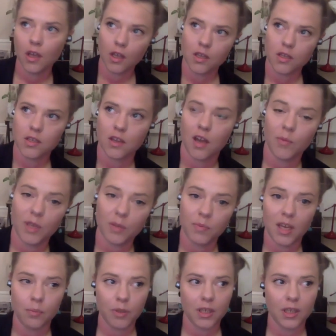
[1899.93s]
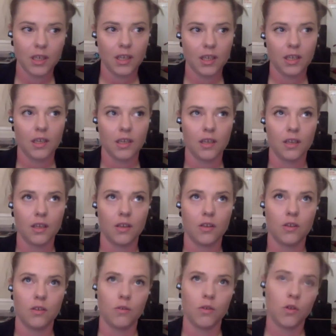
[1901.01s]
so I mean, maybe
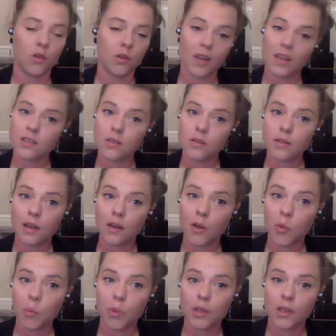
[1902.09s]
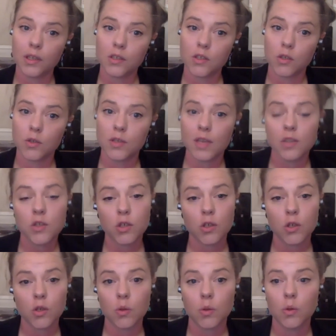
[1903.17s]
you could ask your sound company to send
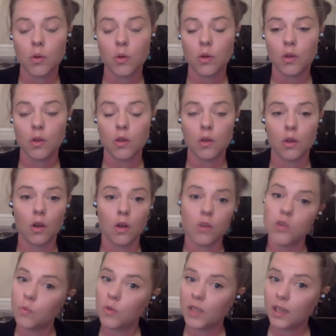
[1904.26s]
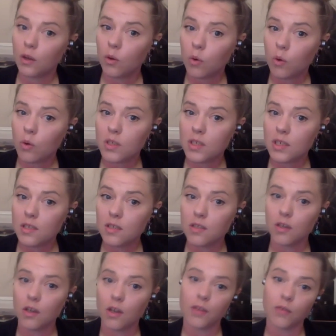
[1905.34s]
you on some rigging courses, you
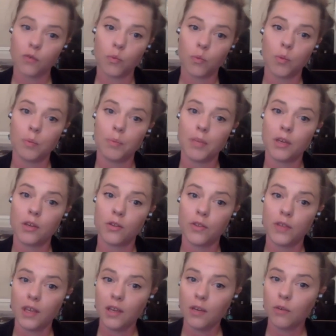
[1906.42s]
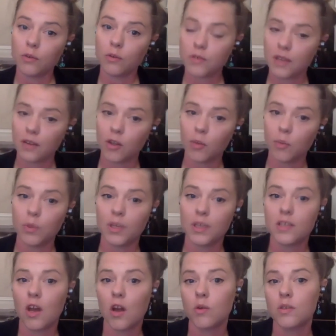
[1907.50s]
know, that would probably be a good thing, or sound
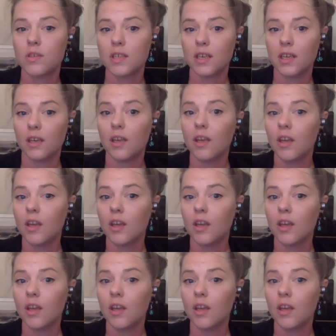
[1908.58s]
companies hosting